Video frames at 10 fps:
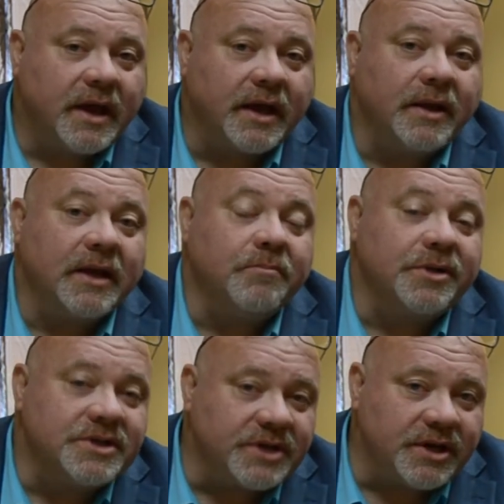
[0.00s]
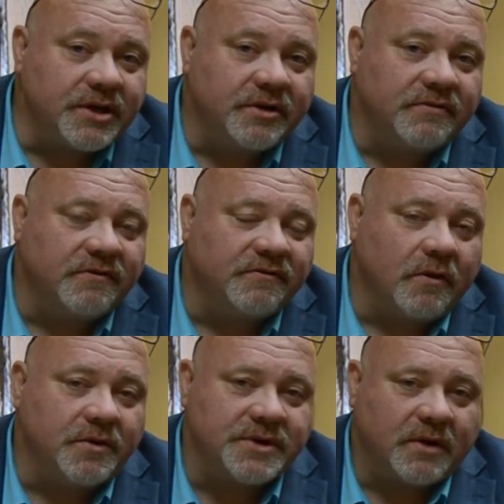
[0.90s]
and in particular for
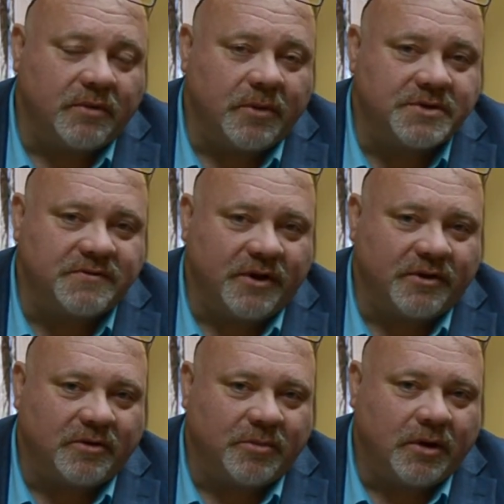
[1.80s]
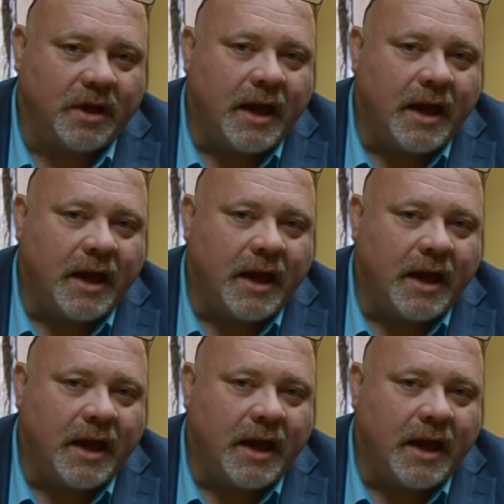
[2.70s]
folks that were most vulnerable.